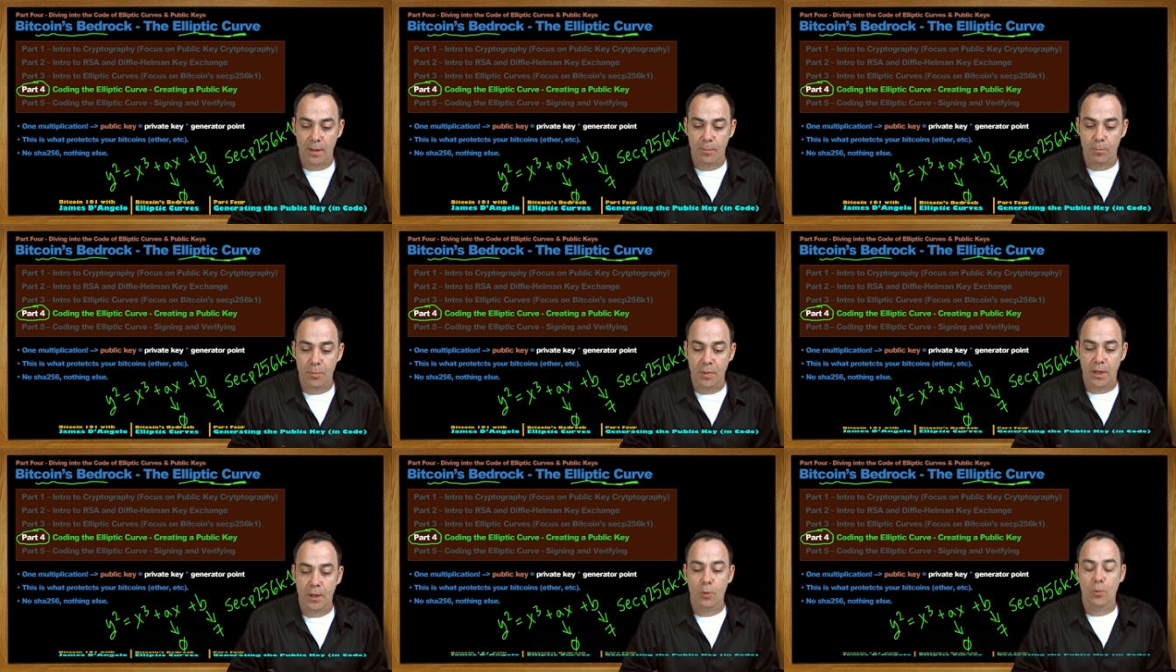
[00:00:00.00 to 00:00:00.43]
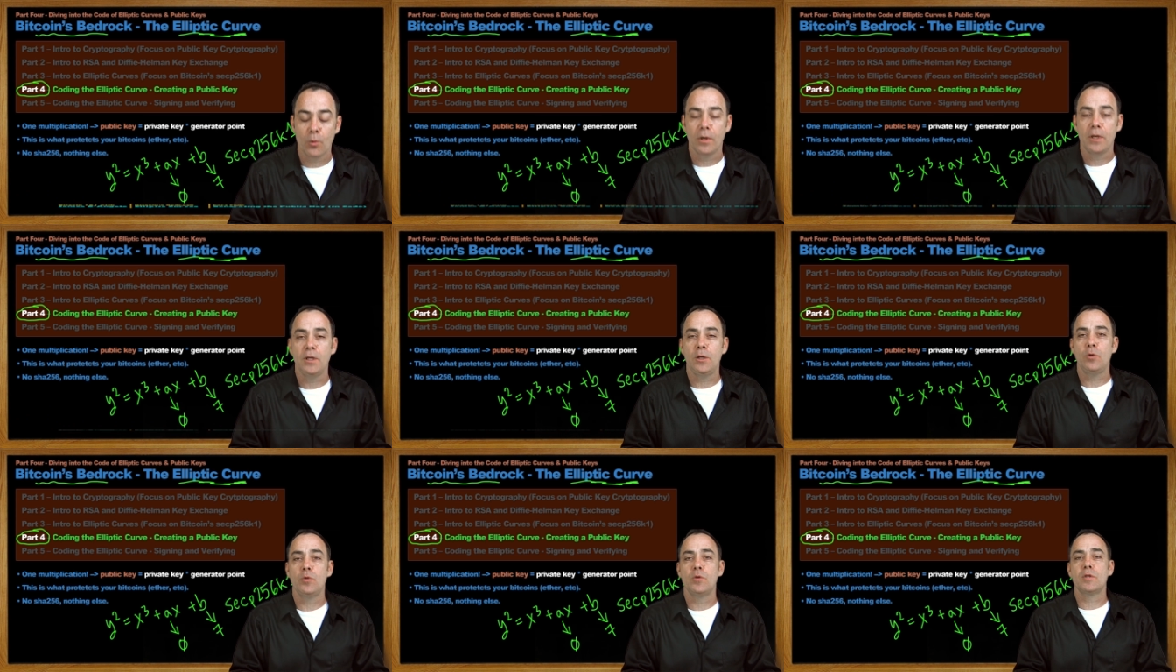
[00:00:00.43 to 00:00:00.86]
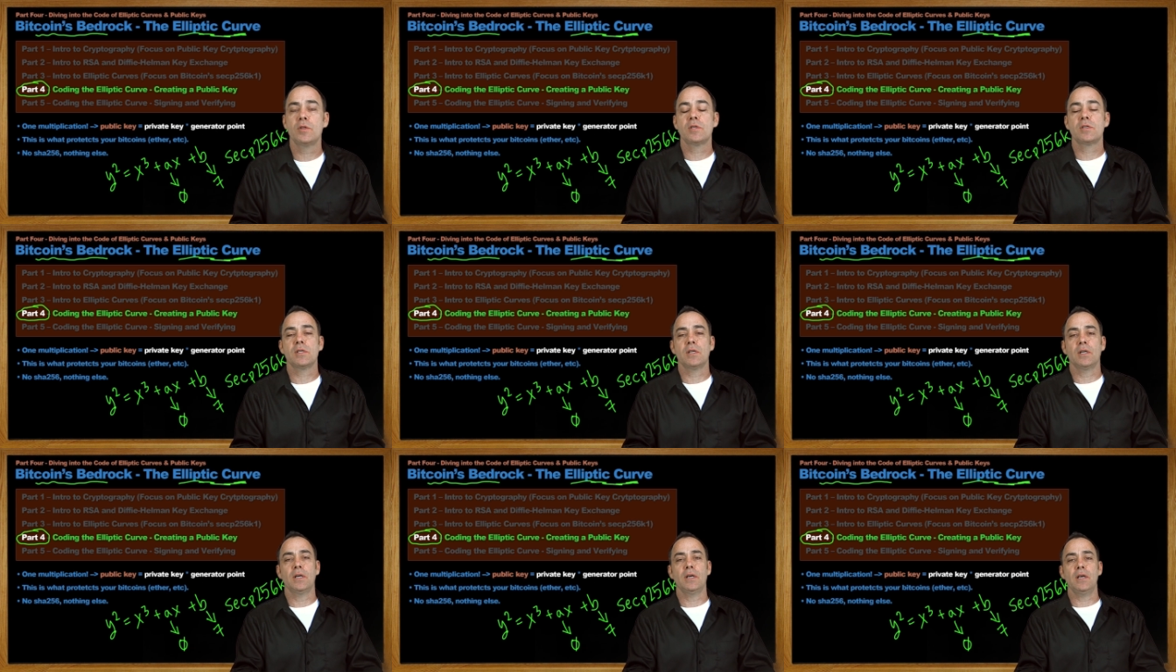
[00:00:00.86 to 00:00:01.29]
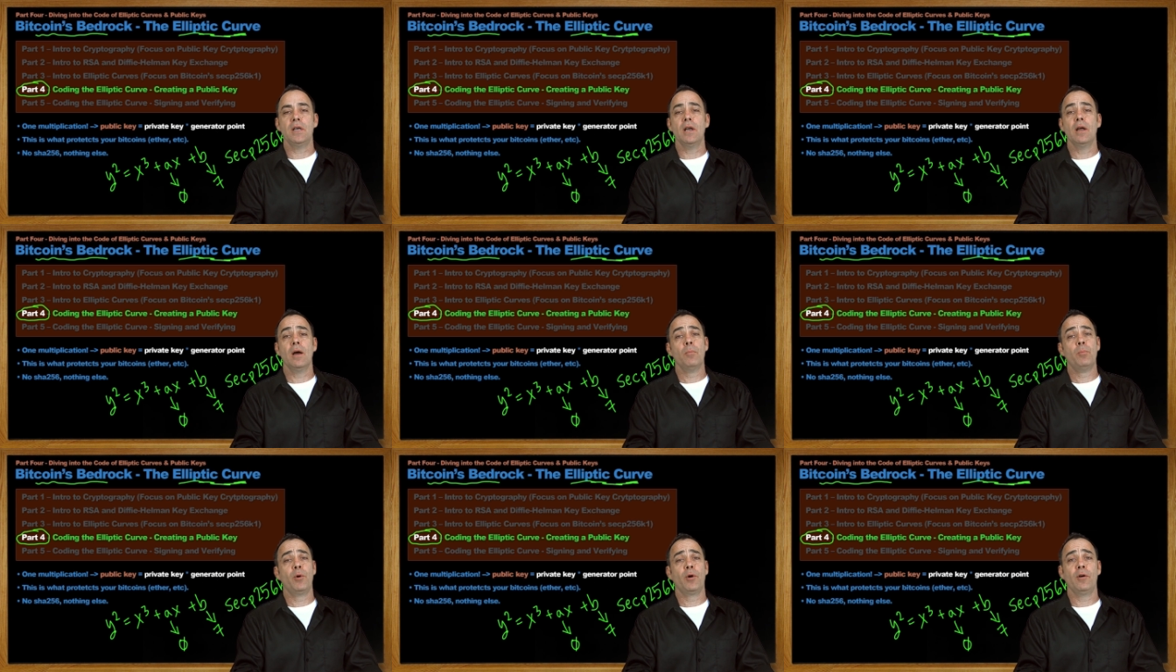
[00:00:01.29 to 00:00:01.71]
that Bitcoin uses and a
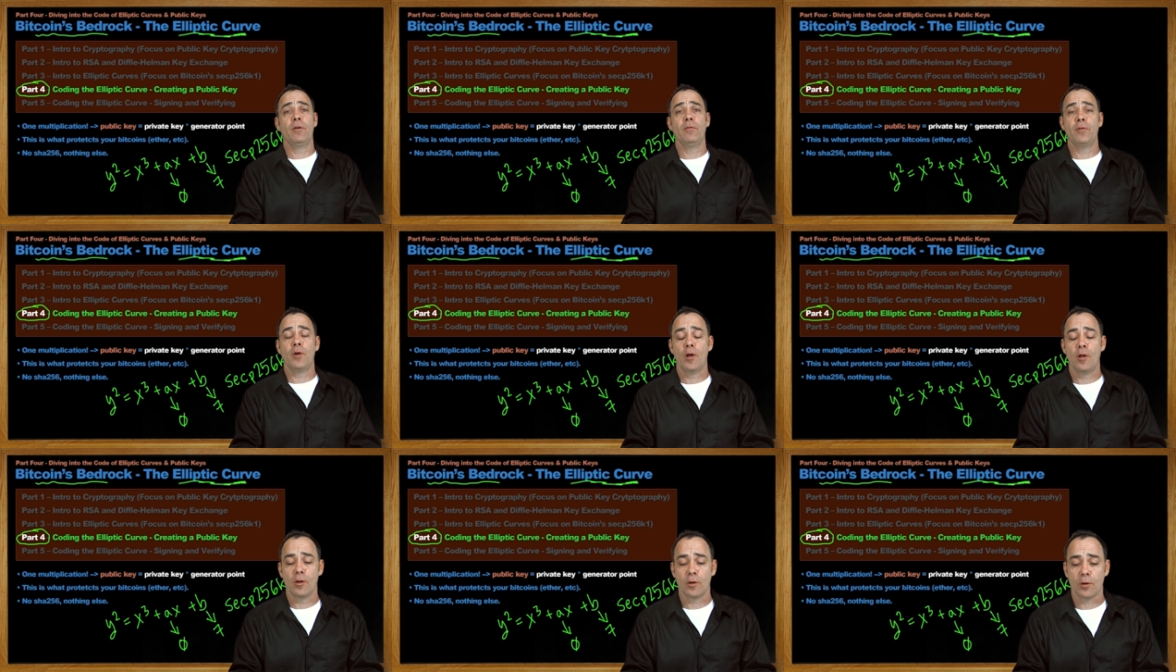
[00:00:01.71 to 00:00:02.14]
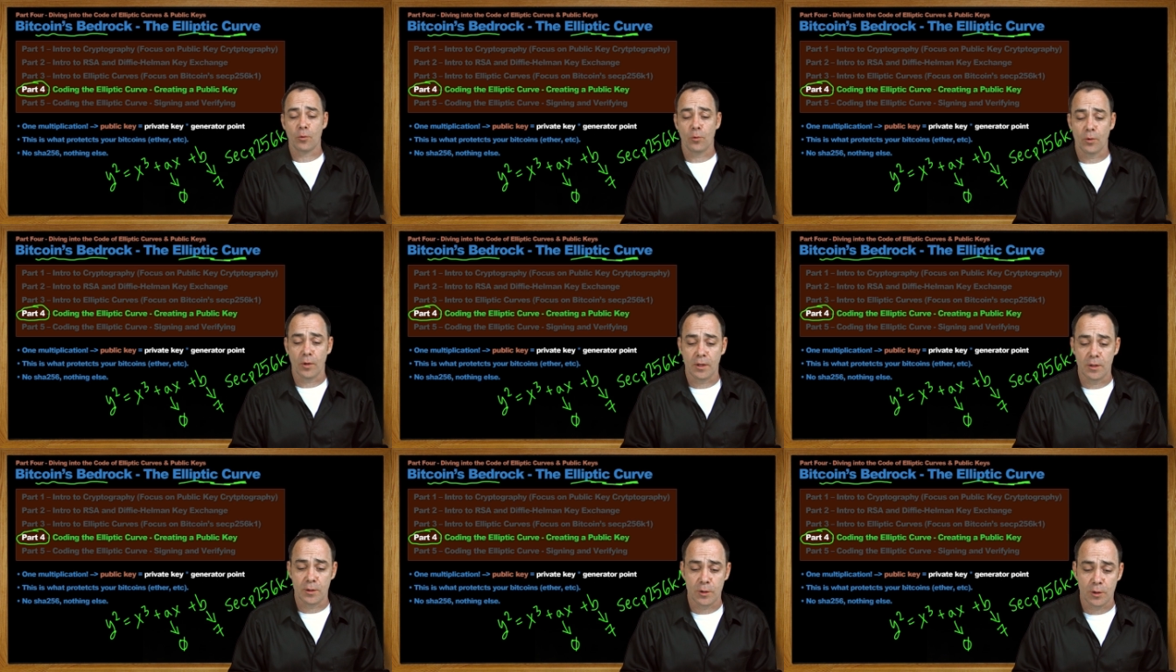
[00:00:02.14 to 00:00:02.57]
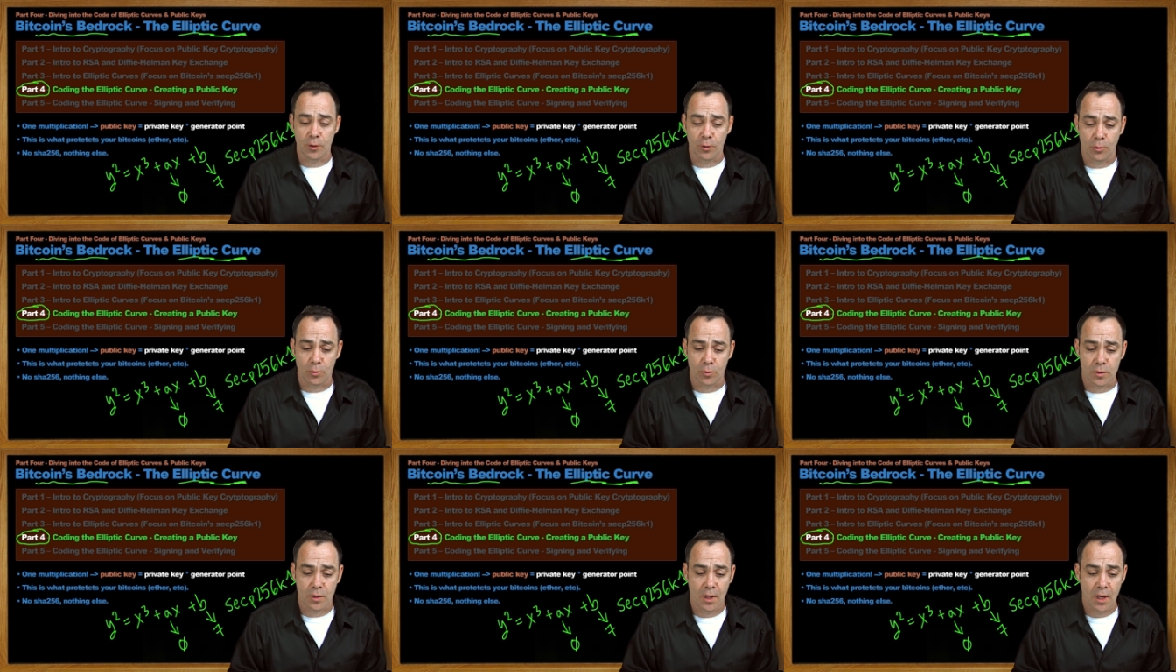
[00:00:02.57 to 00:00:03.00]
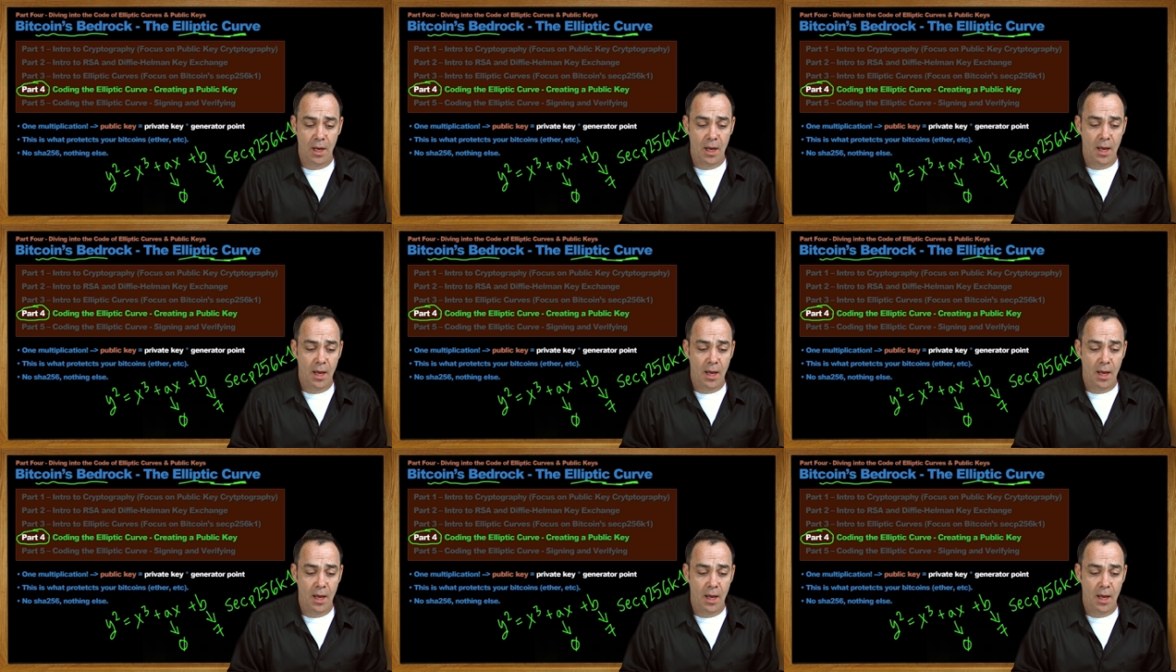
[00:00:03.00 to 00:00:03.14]
number of altcoins use.